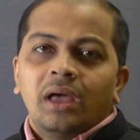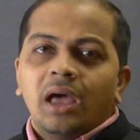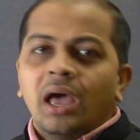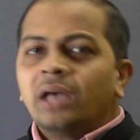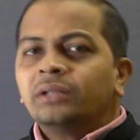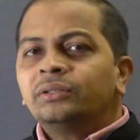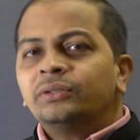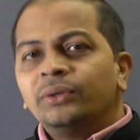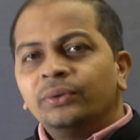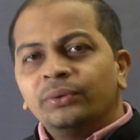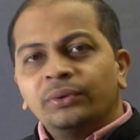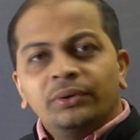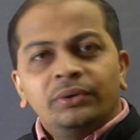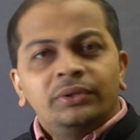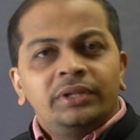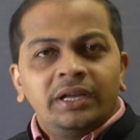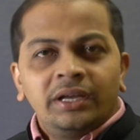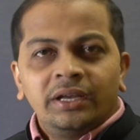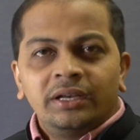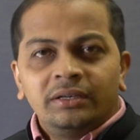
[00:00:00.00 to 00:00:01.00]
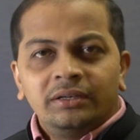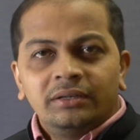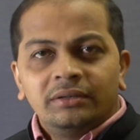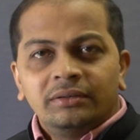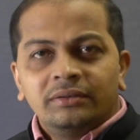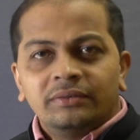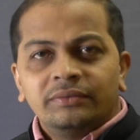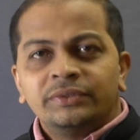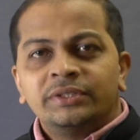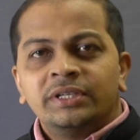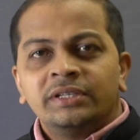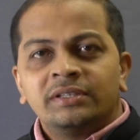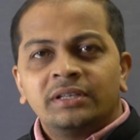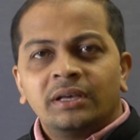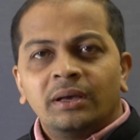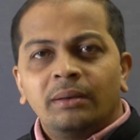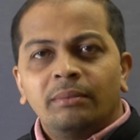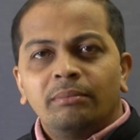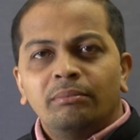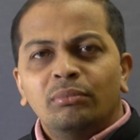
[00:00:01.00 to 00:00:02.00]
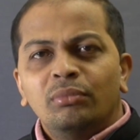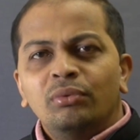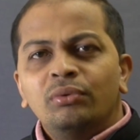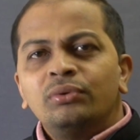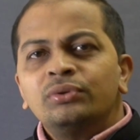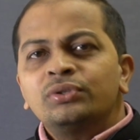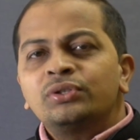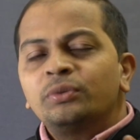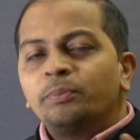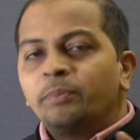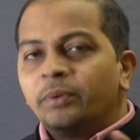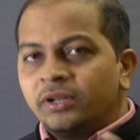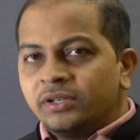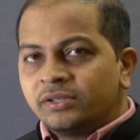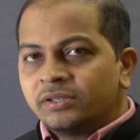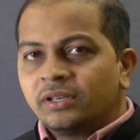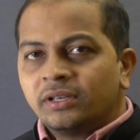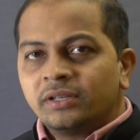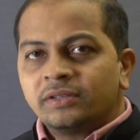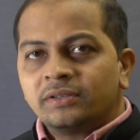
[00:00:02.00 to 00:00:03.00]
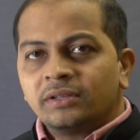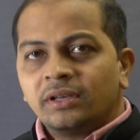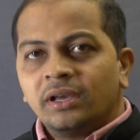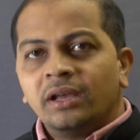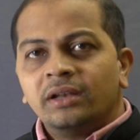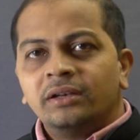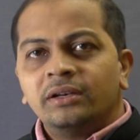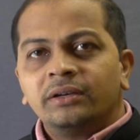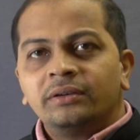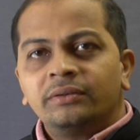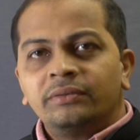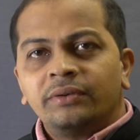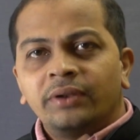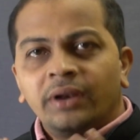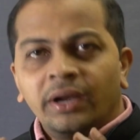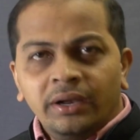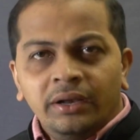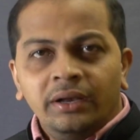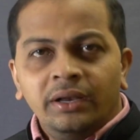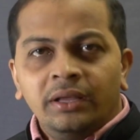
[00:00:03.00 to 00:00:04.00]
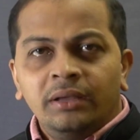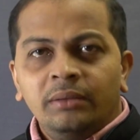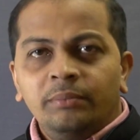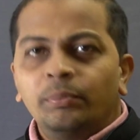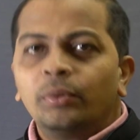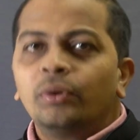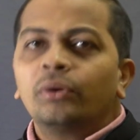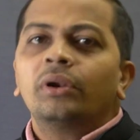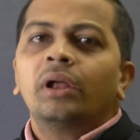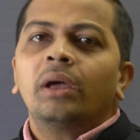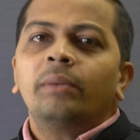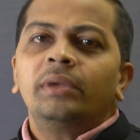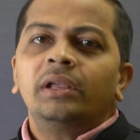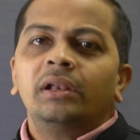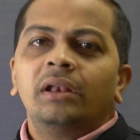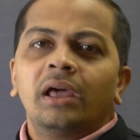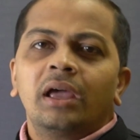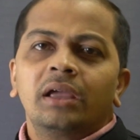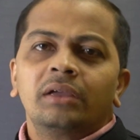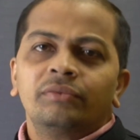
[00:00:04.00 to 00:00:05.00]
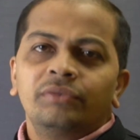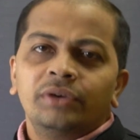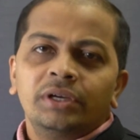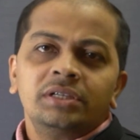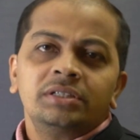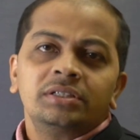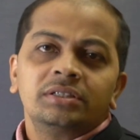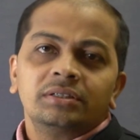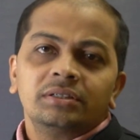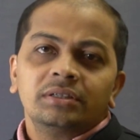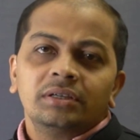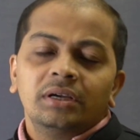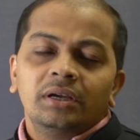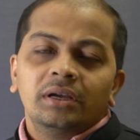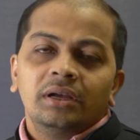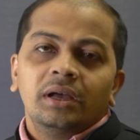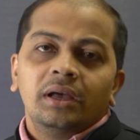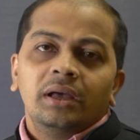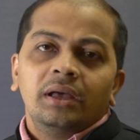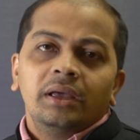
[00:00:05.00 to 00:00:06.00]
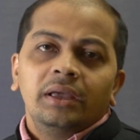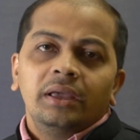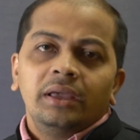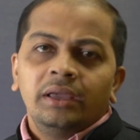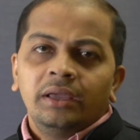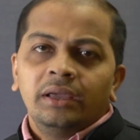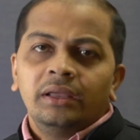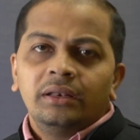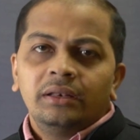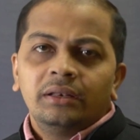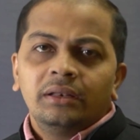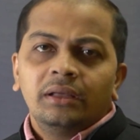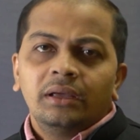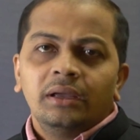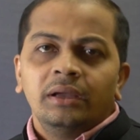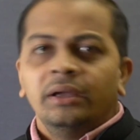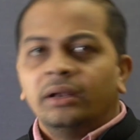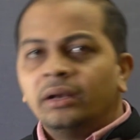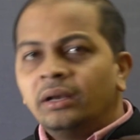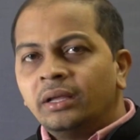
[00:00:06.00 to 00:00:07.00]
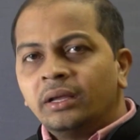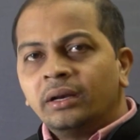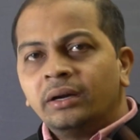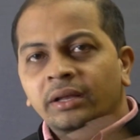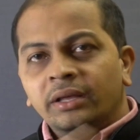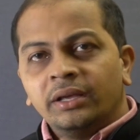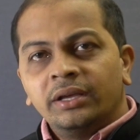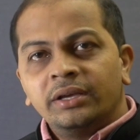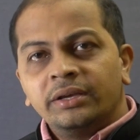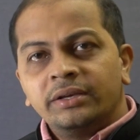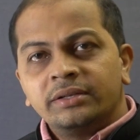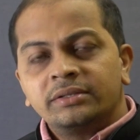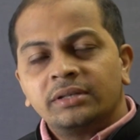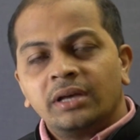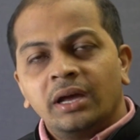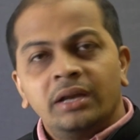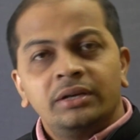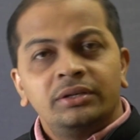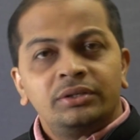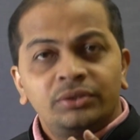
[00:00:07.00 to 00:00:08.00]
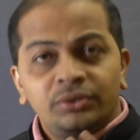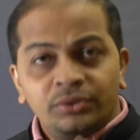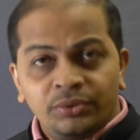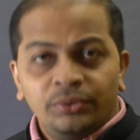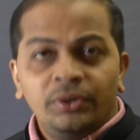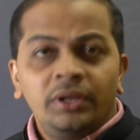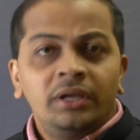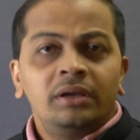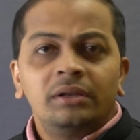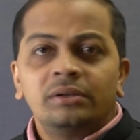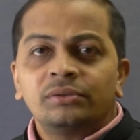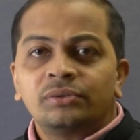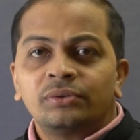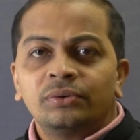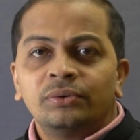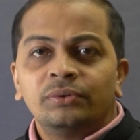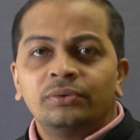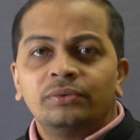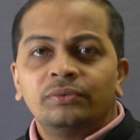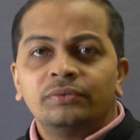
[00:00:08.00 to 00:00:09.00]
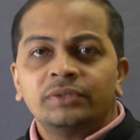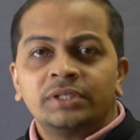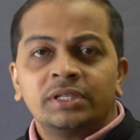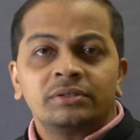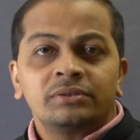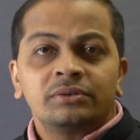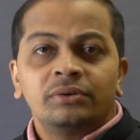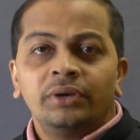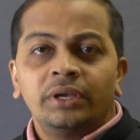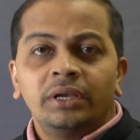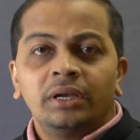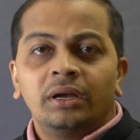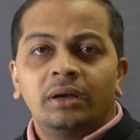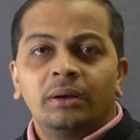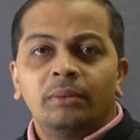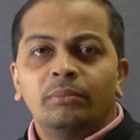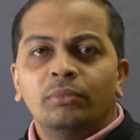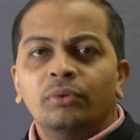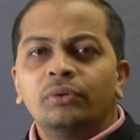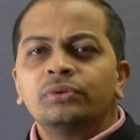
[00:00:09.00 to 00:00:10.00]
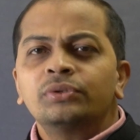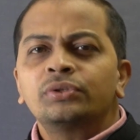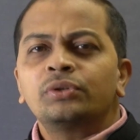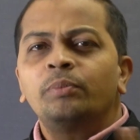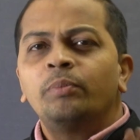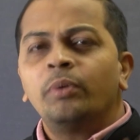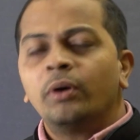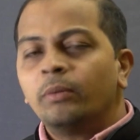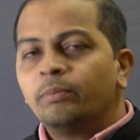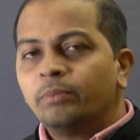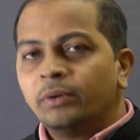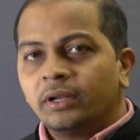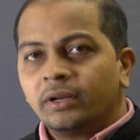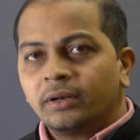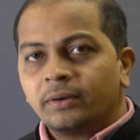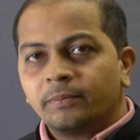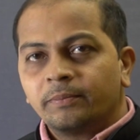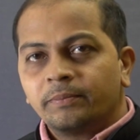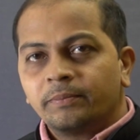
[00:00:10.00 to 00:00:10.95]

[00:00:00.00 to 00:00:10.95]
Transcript: As you know that which is a most precious and a trending programming language in earlier days and today also, which is going most popular.